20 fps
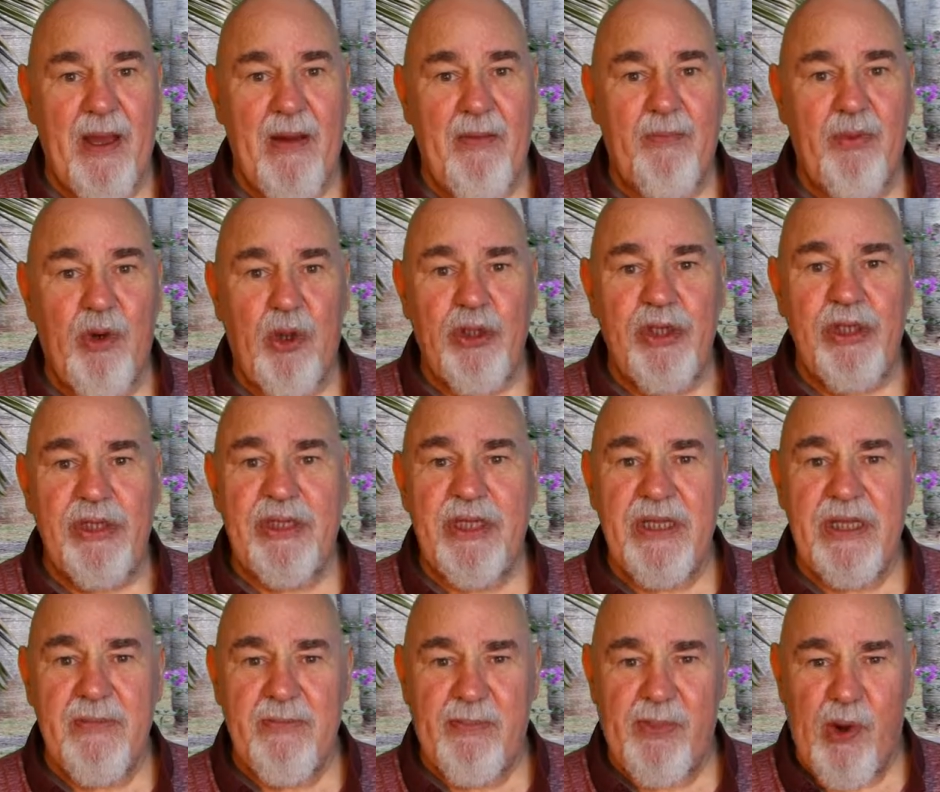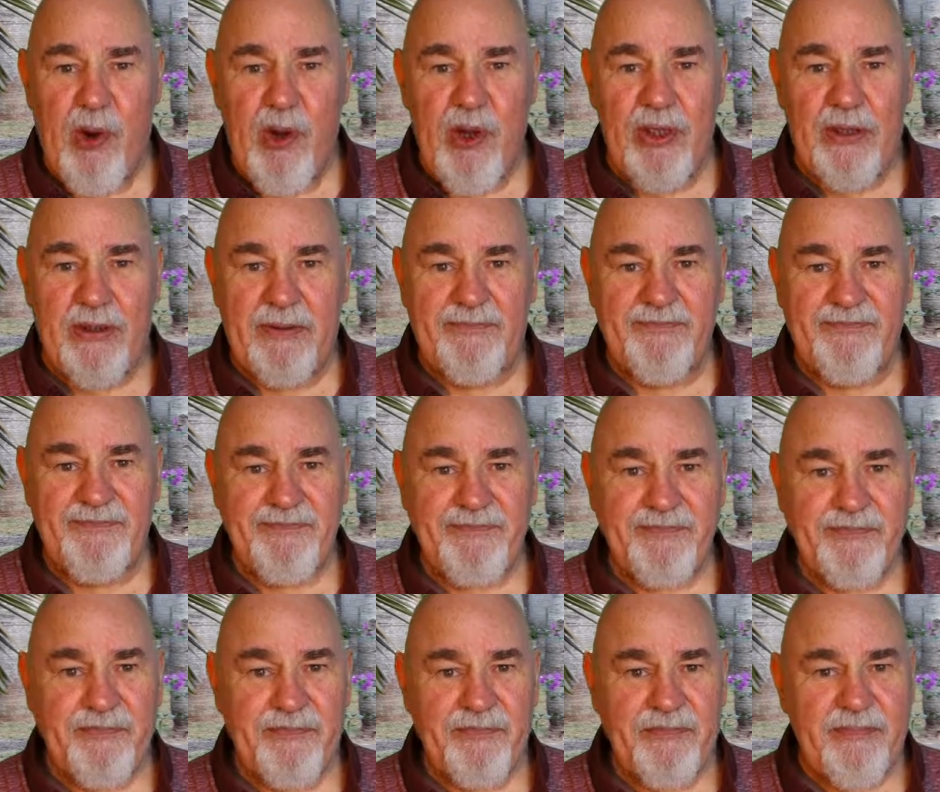Brought it to the boil,
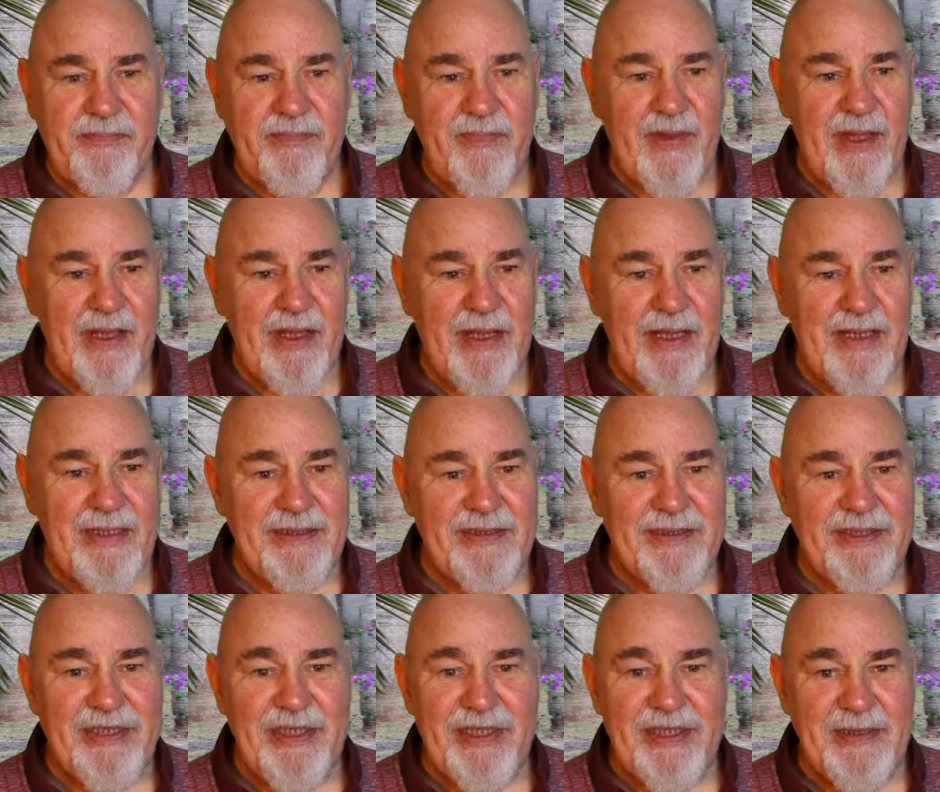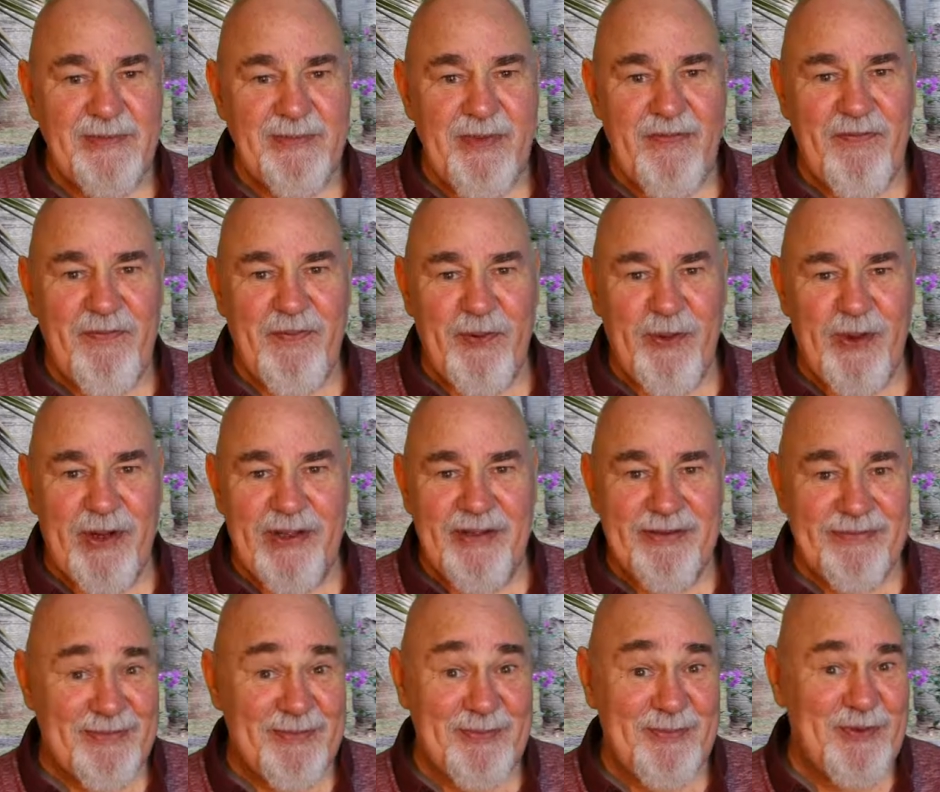and just before
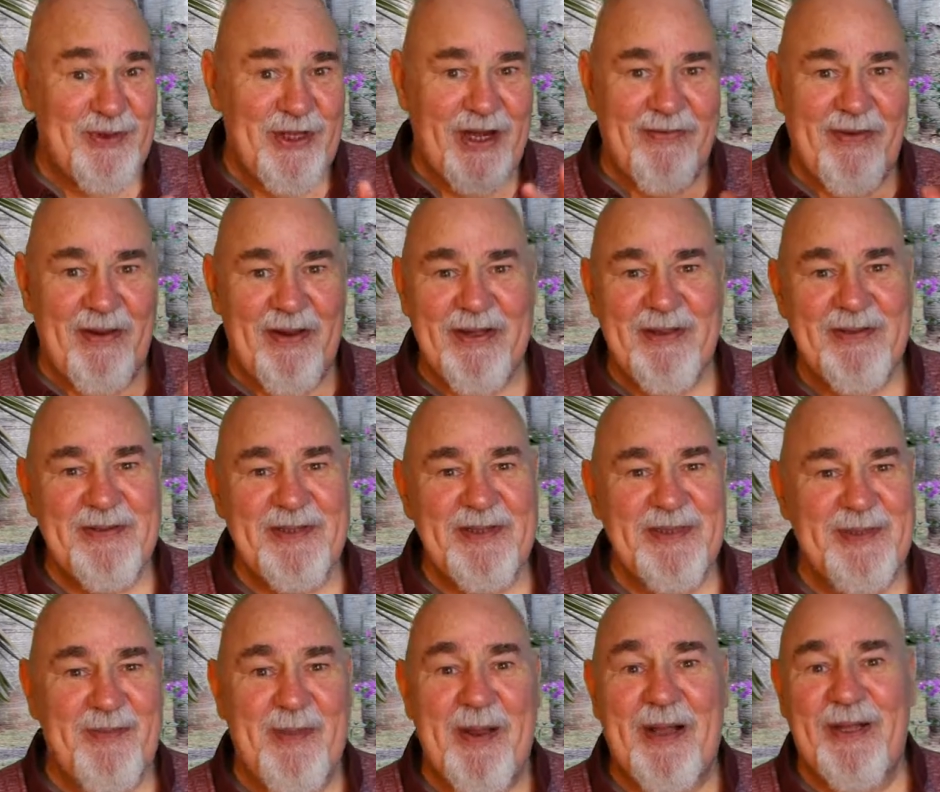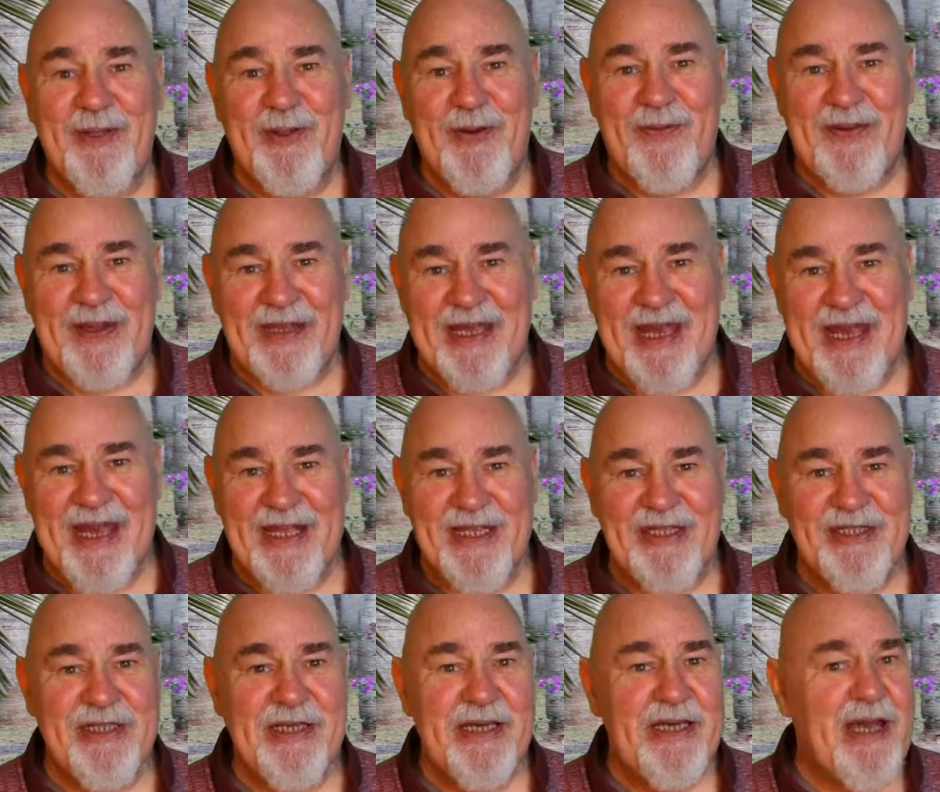it sort of spilled over the
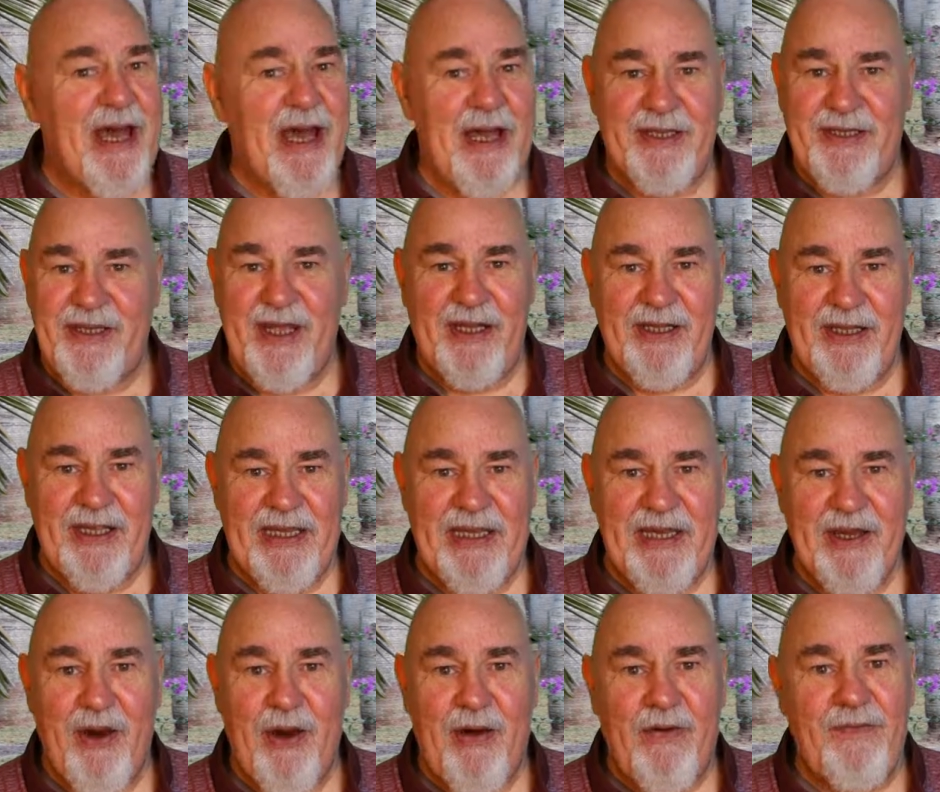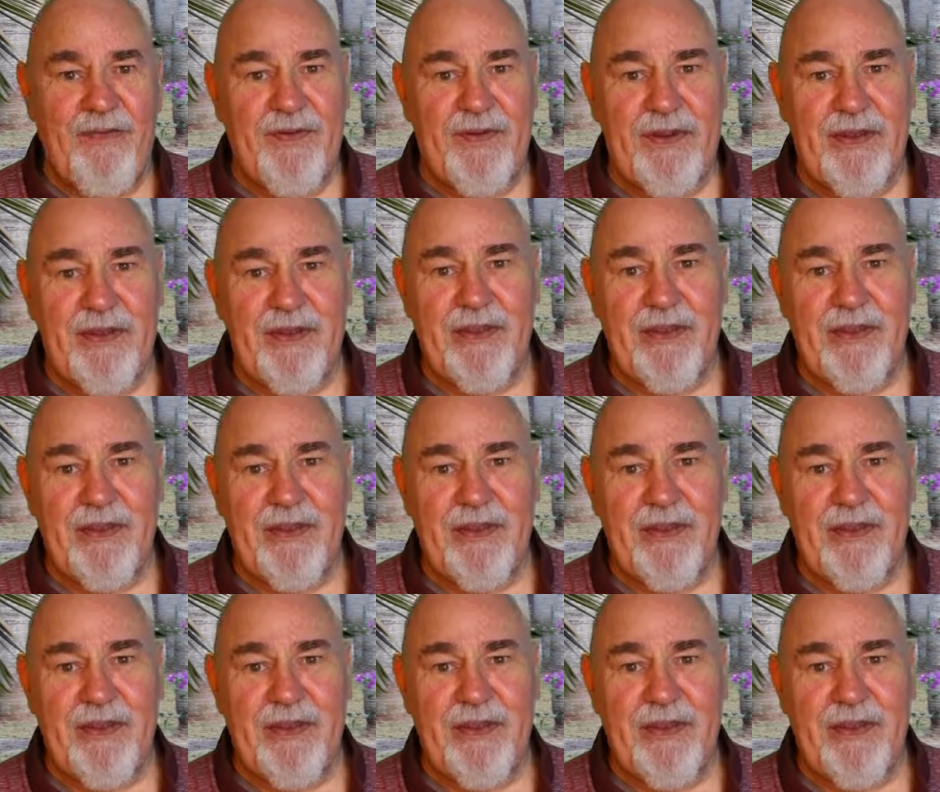edge, I turned the heat off,